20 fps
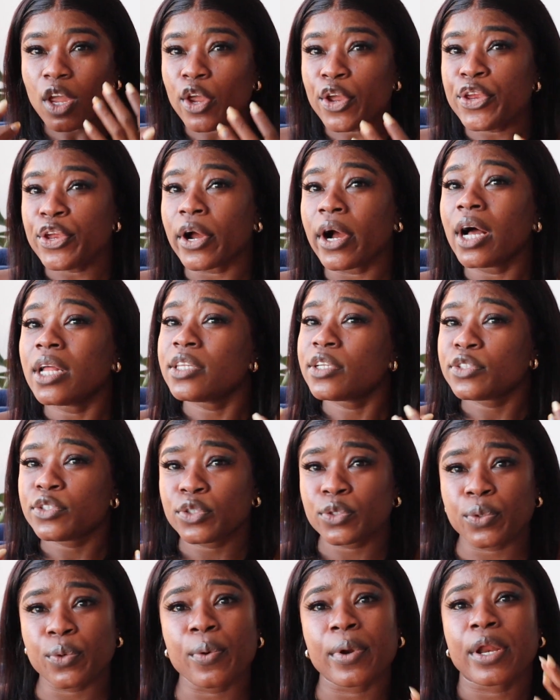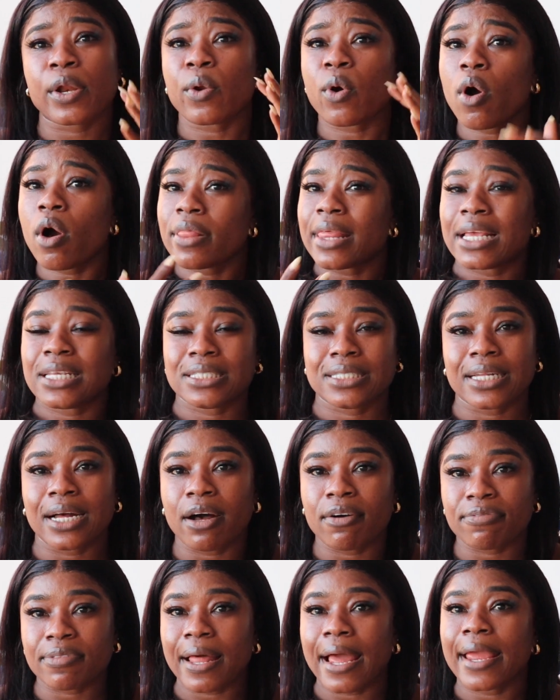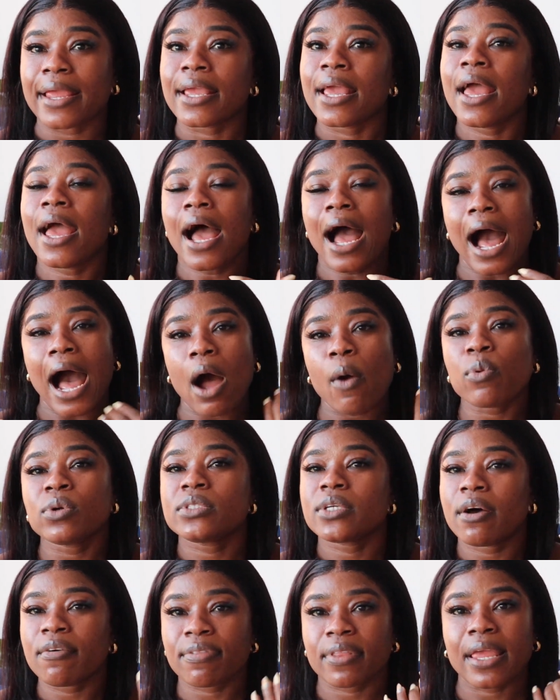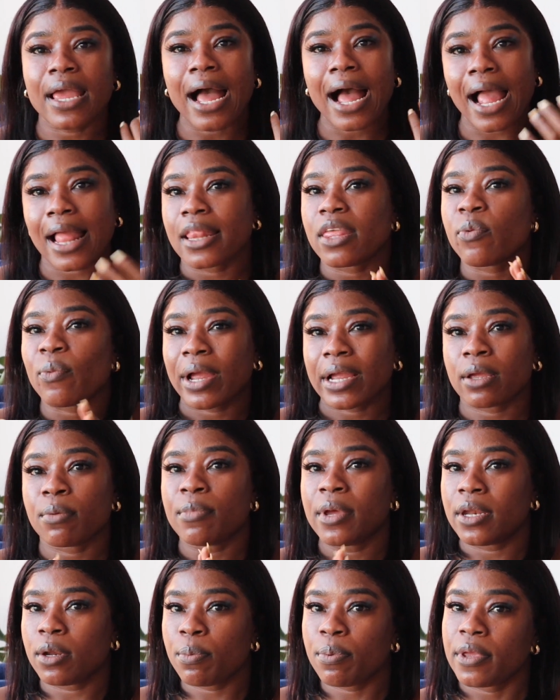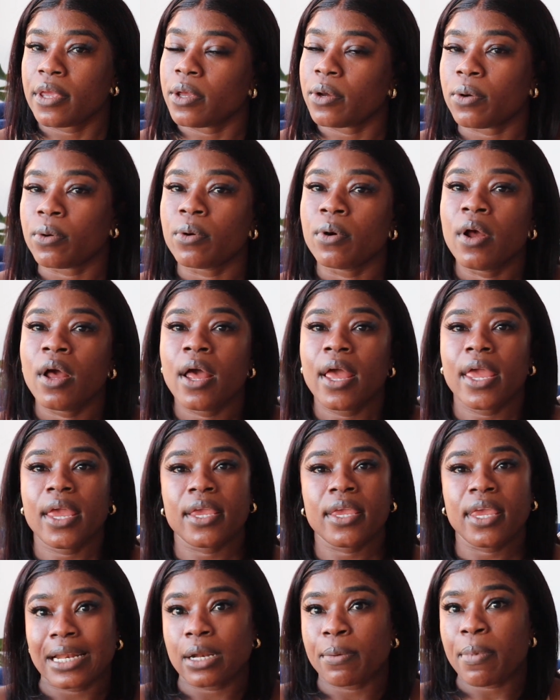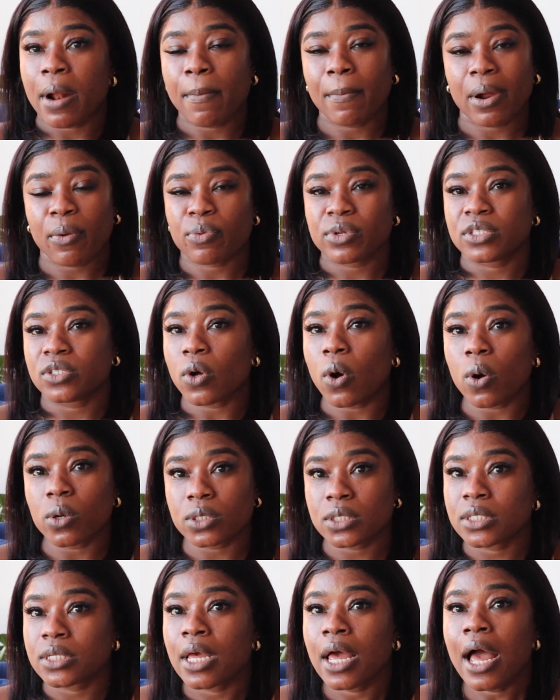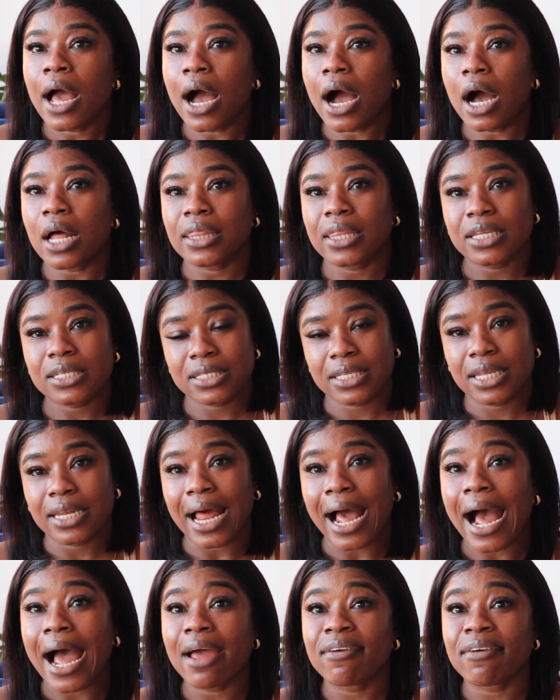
your undertone and all that stuff, like I would definitely highly recommend a peel. Excited about my results. Listen, I